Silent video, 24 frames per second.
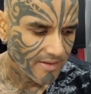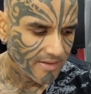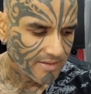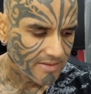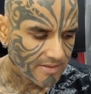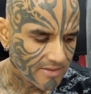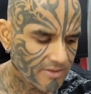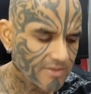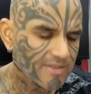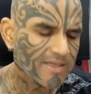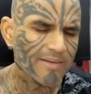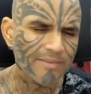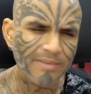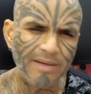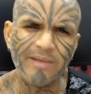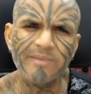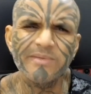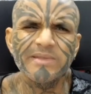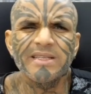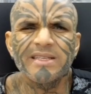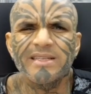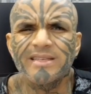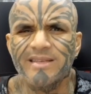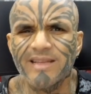So
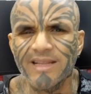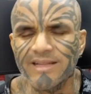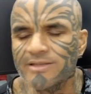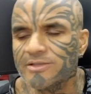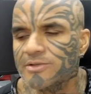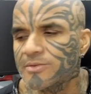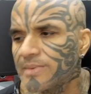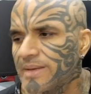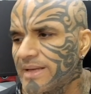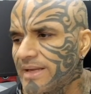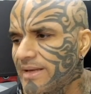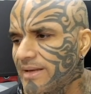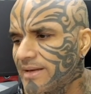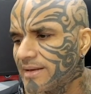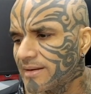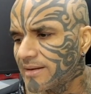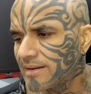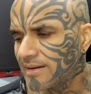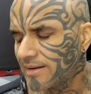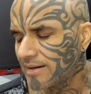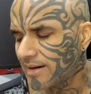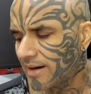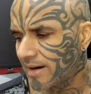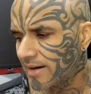sometimes it tends to be
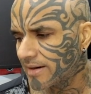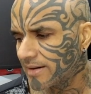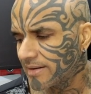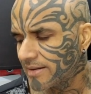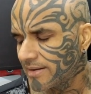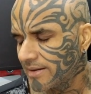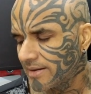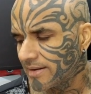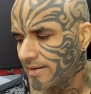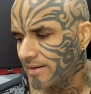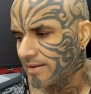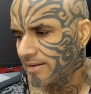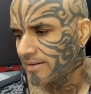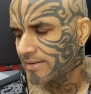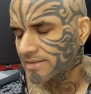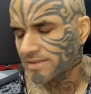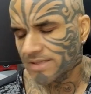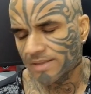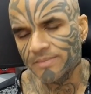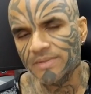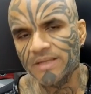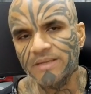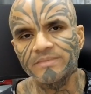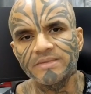hard.
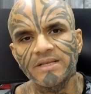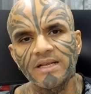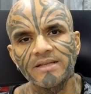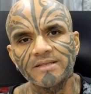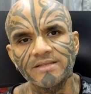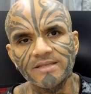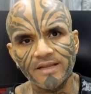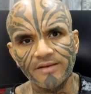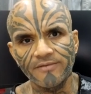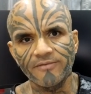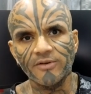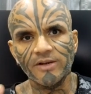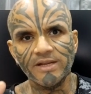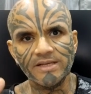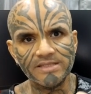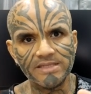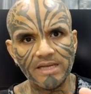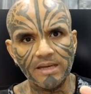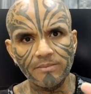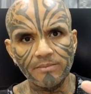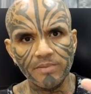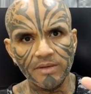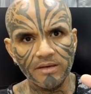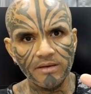Sometimes, let's say, for
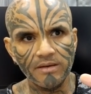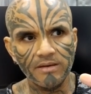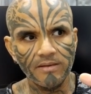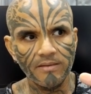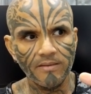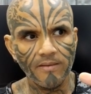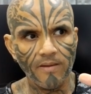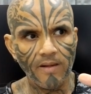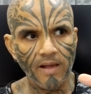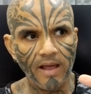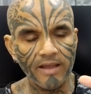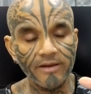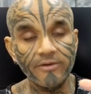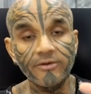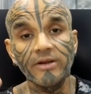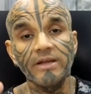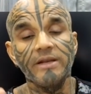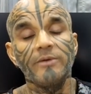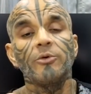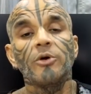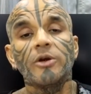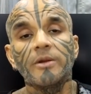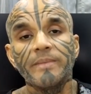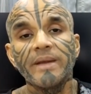example, I
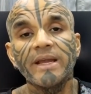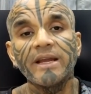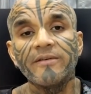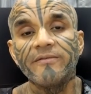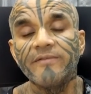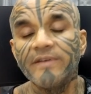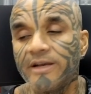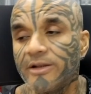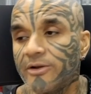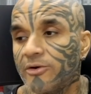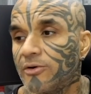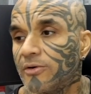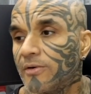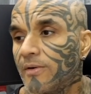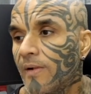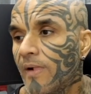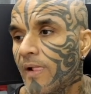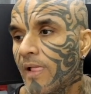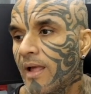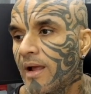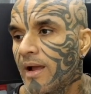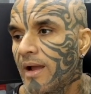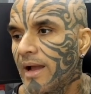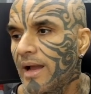really want to make a video.
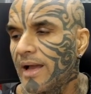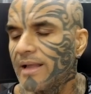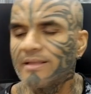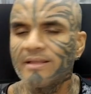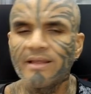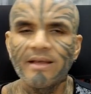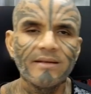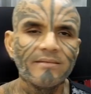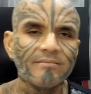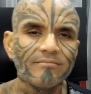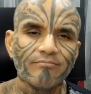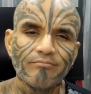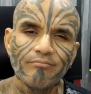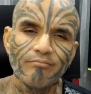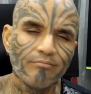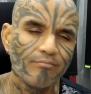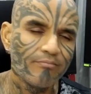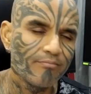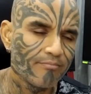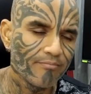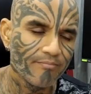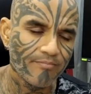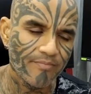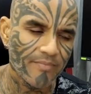And then,
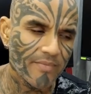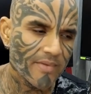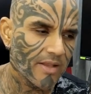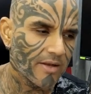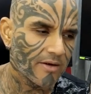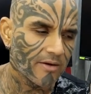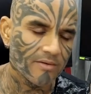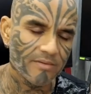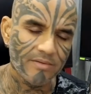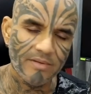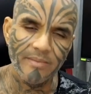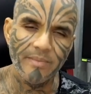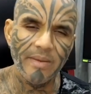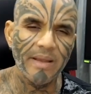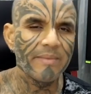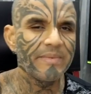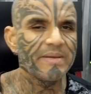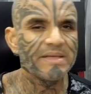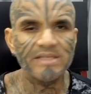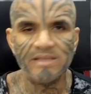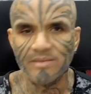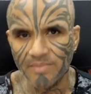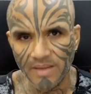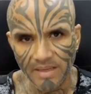you know, the
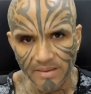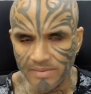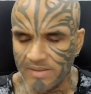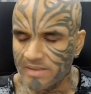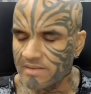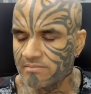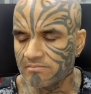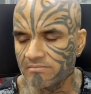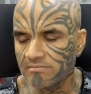baby is a baby.